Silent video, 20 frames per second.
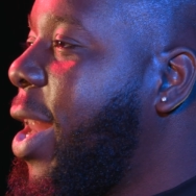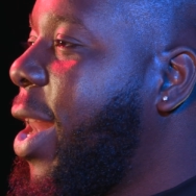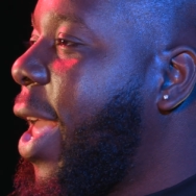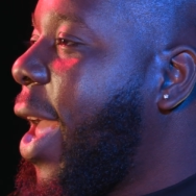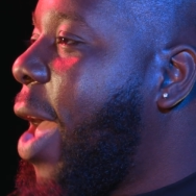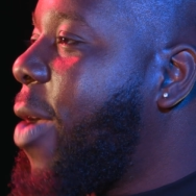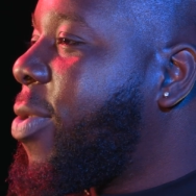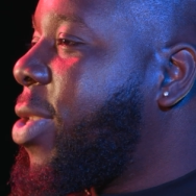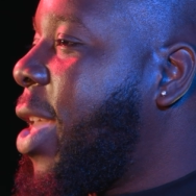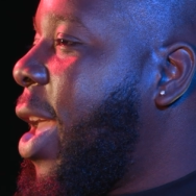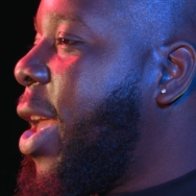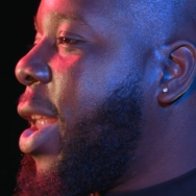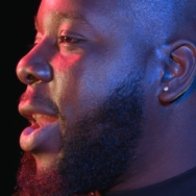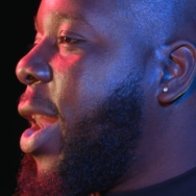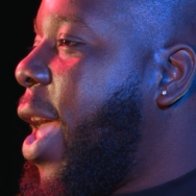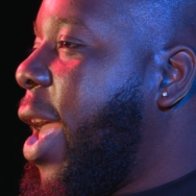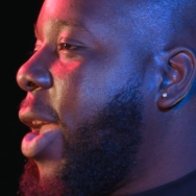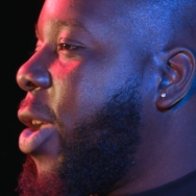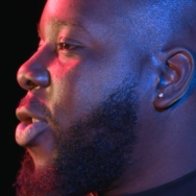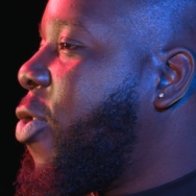Like I was
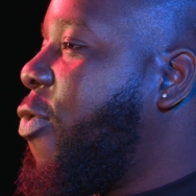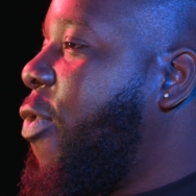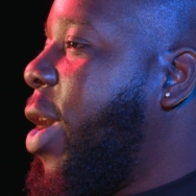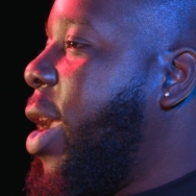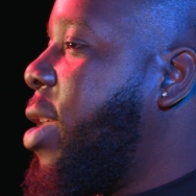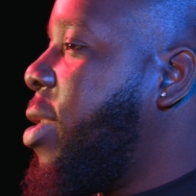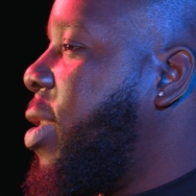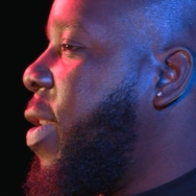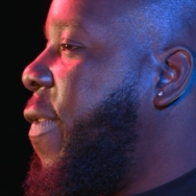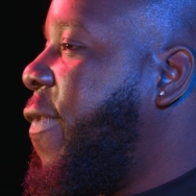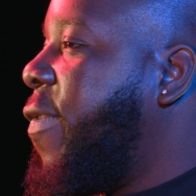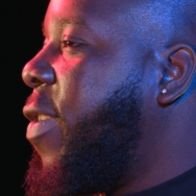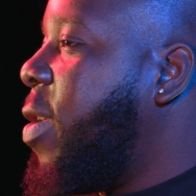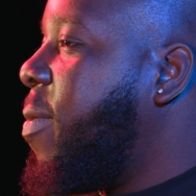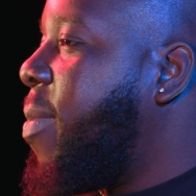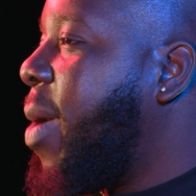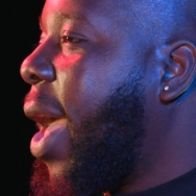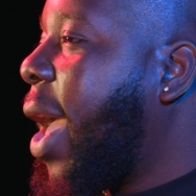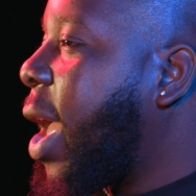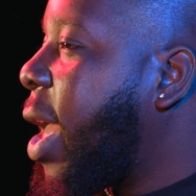getting like crazy
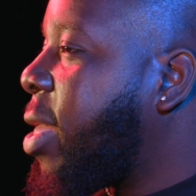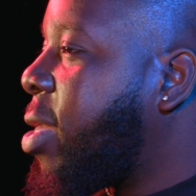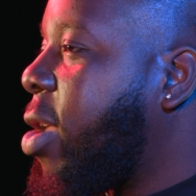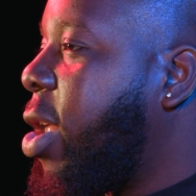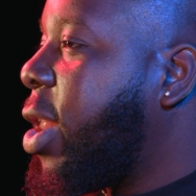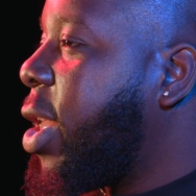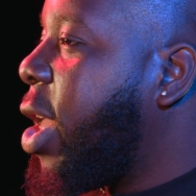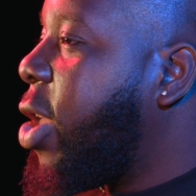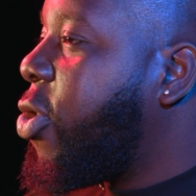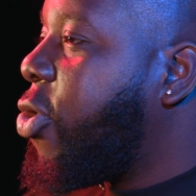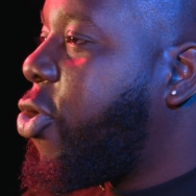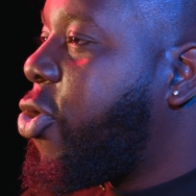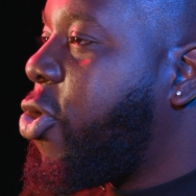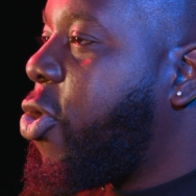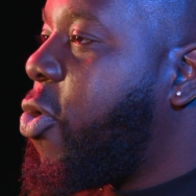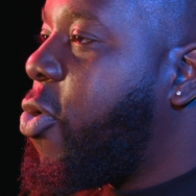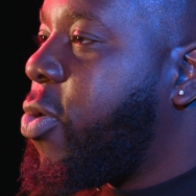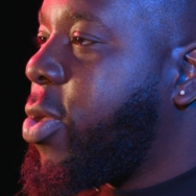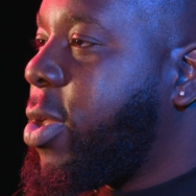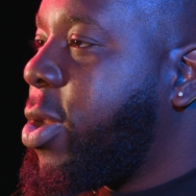feedback. I started getting
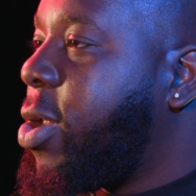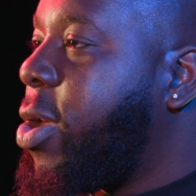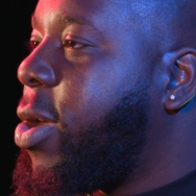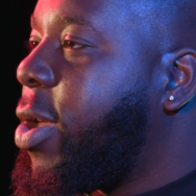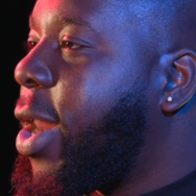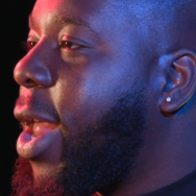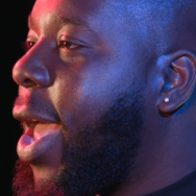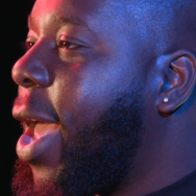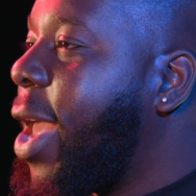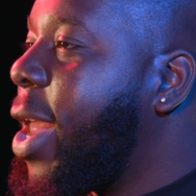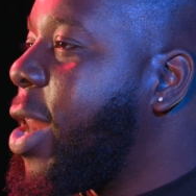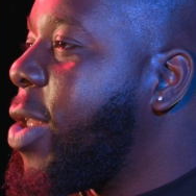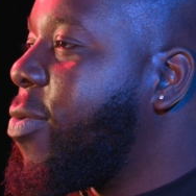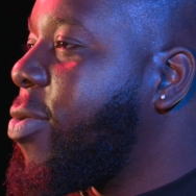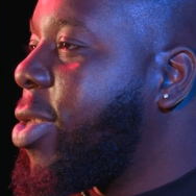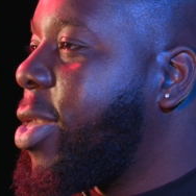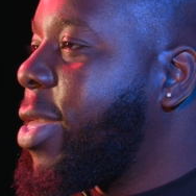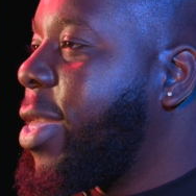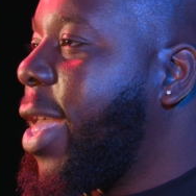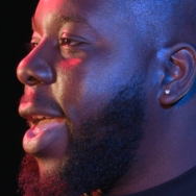shows and all that, and it
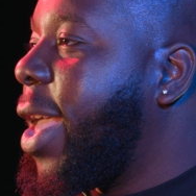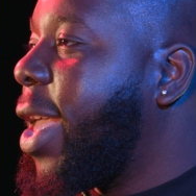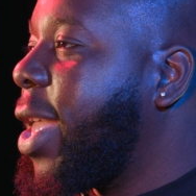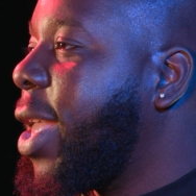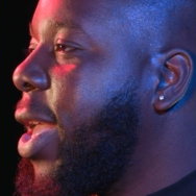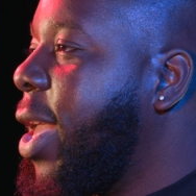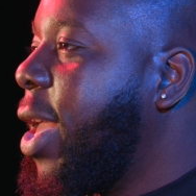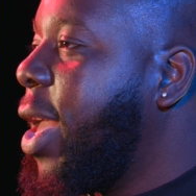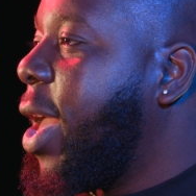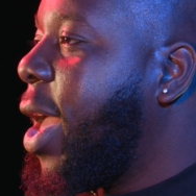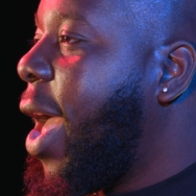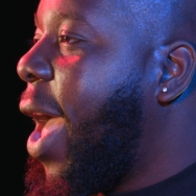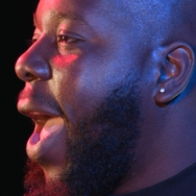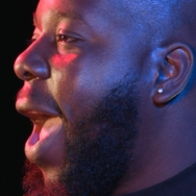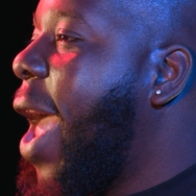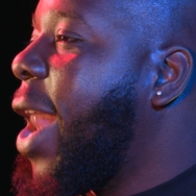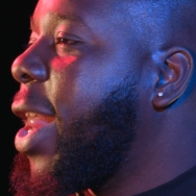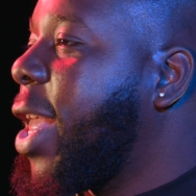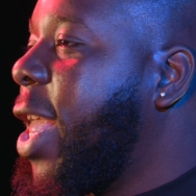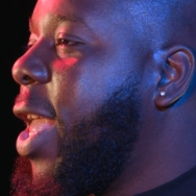was just like I
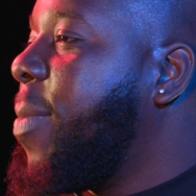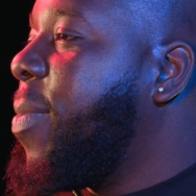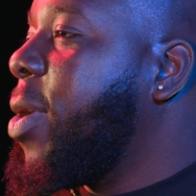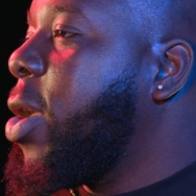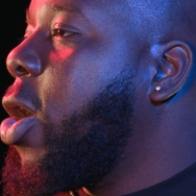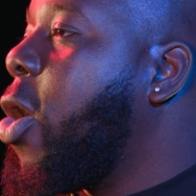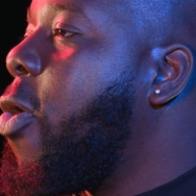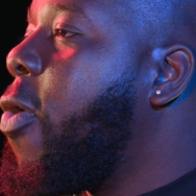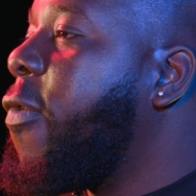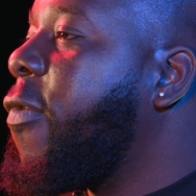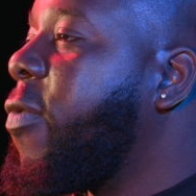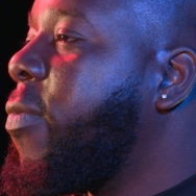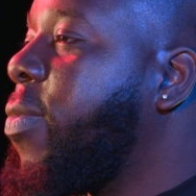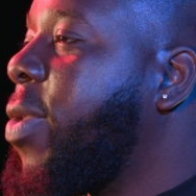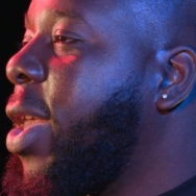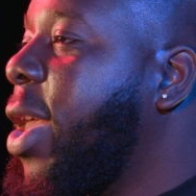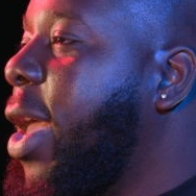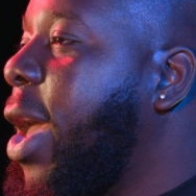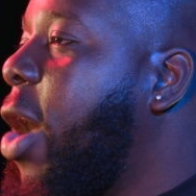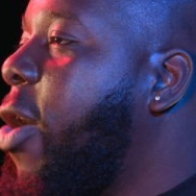had to keep it going from
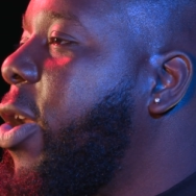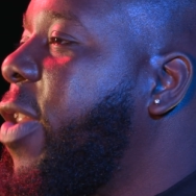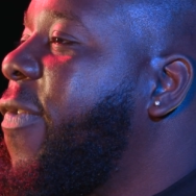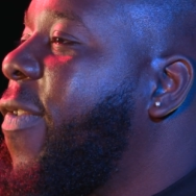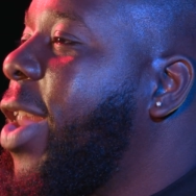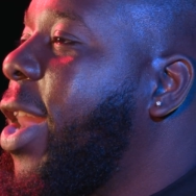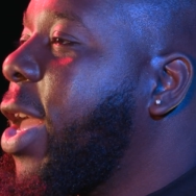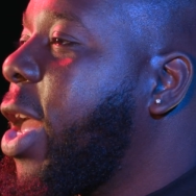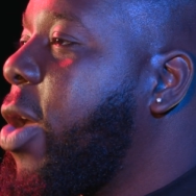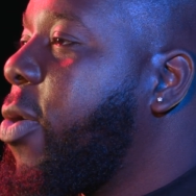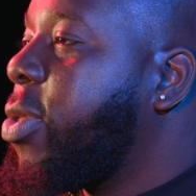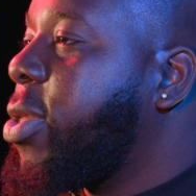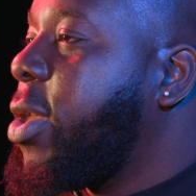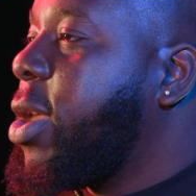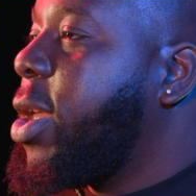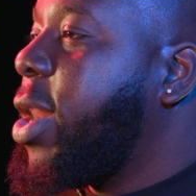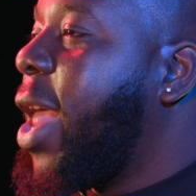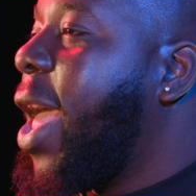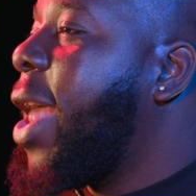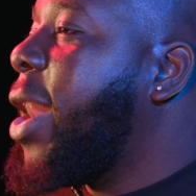there. I already felt like I was
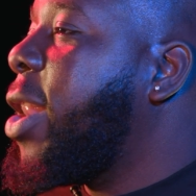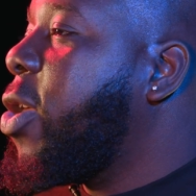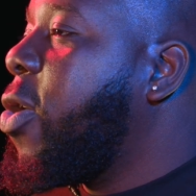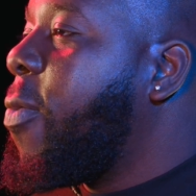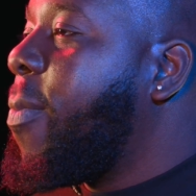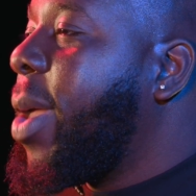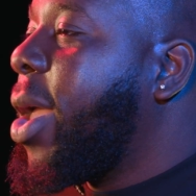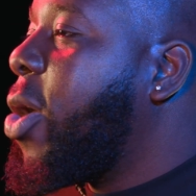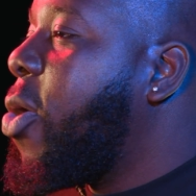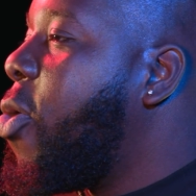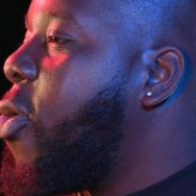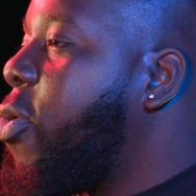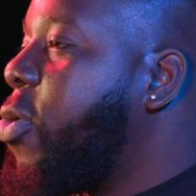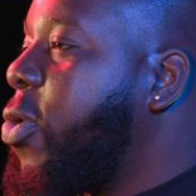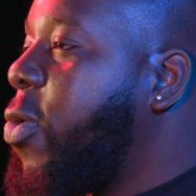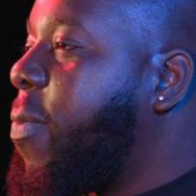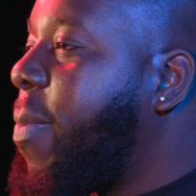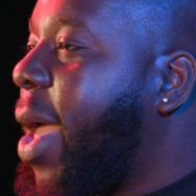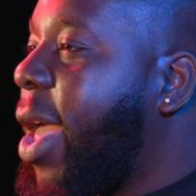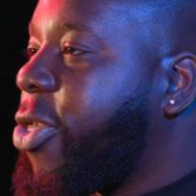good. I had to go make a whole
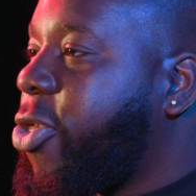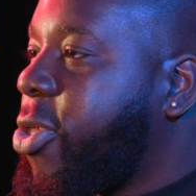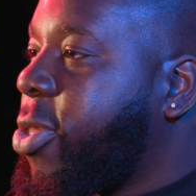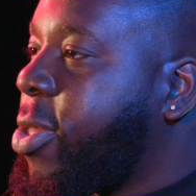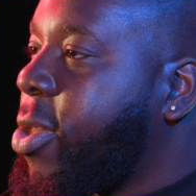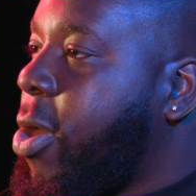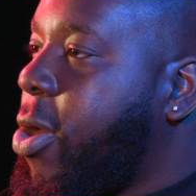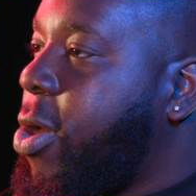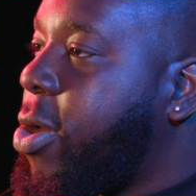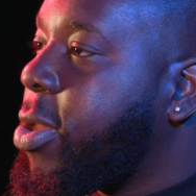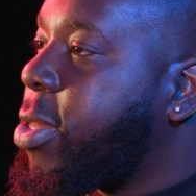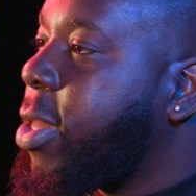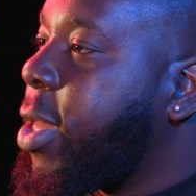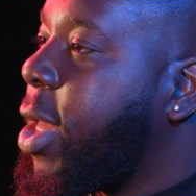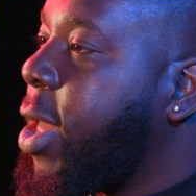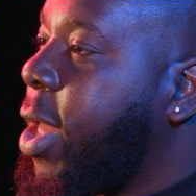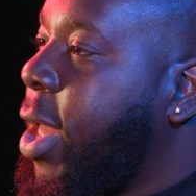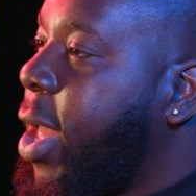new batch of songs.